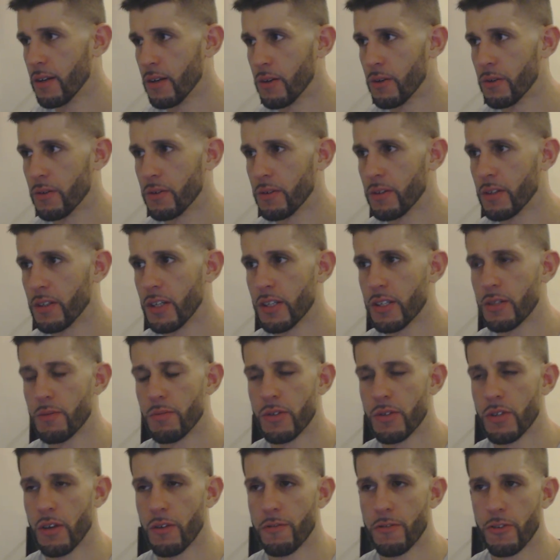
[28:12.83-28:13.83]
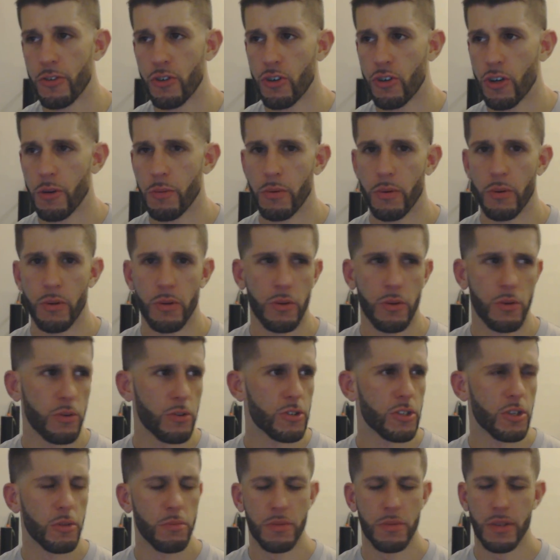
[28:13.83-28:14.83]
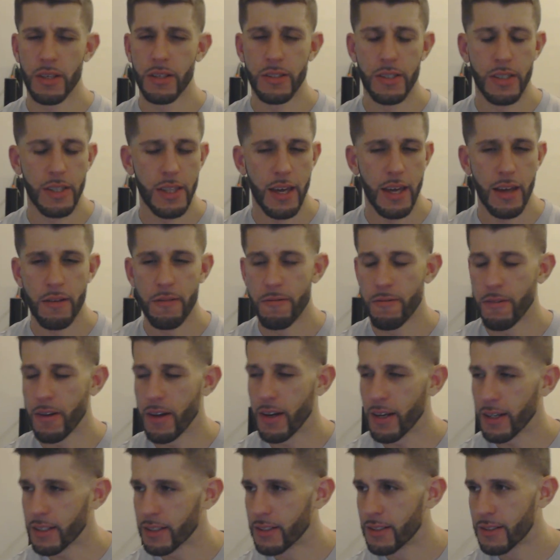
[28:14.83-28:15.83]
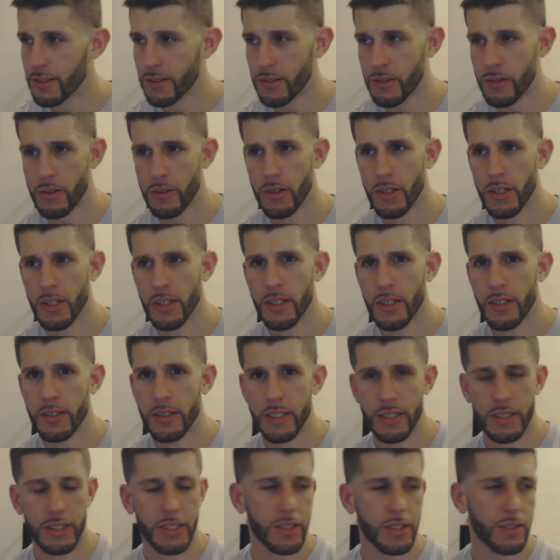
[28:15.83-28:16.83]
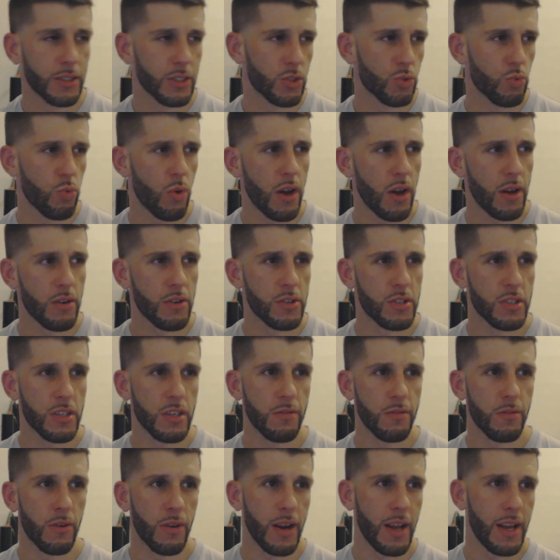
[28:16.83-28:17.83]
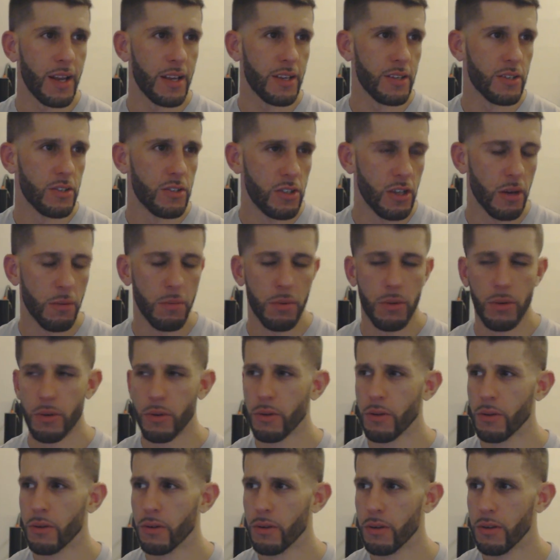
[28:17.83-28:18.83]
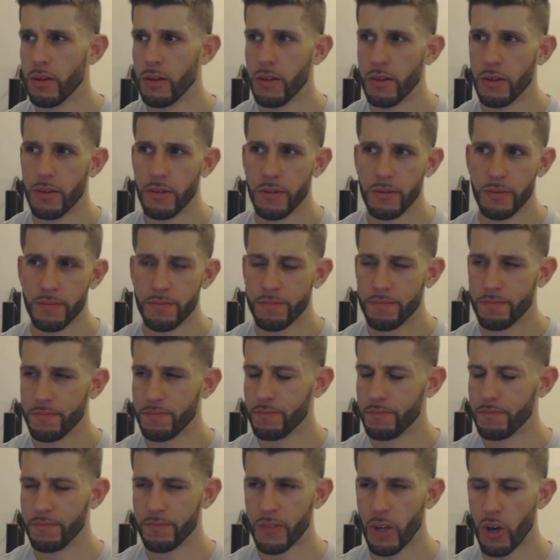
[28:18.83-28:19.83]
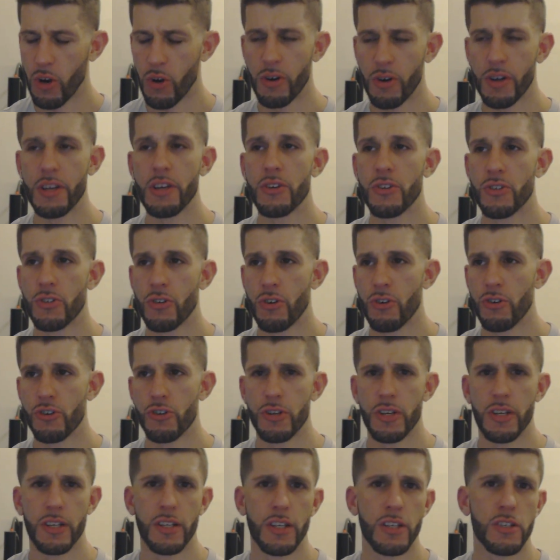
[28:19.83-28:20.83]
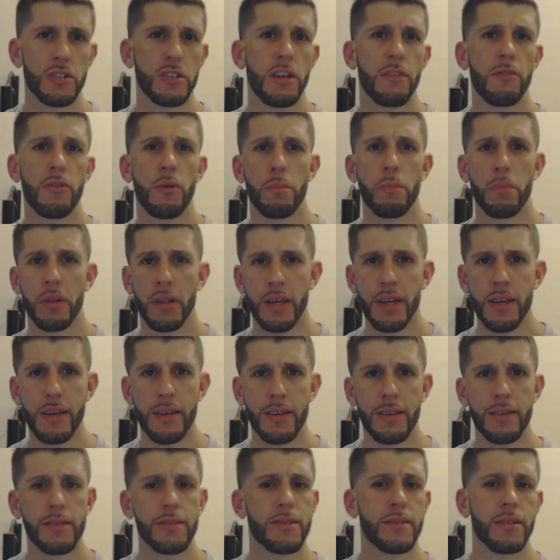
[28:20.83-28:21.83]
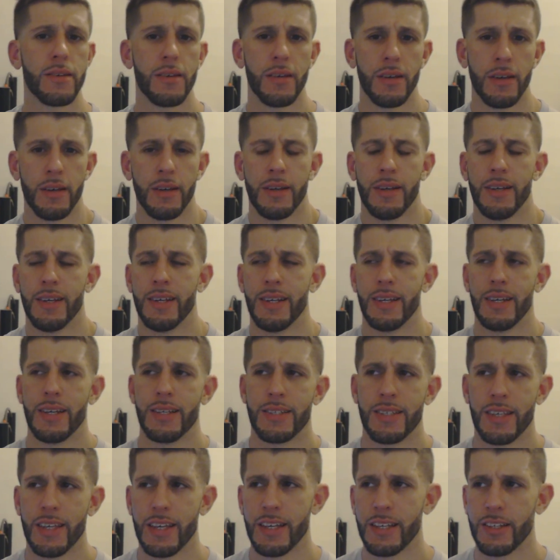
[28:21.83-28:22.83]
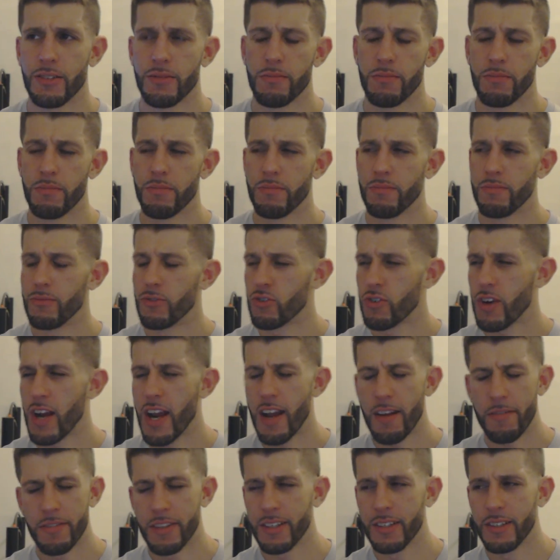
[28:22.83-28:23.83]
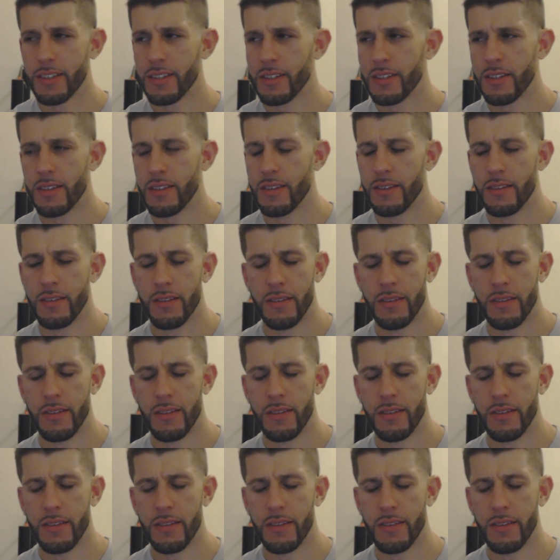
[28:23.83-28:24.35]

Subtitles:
you know, gets himself in trouble or something to that effect. Or this wide receiver has double hernia surgery and just never plays. It's like drafting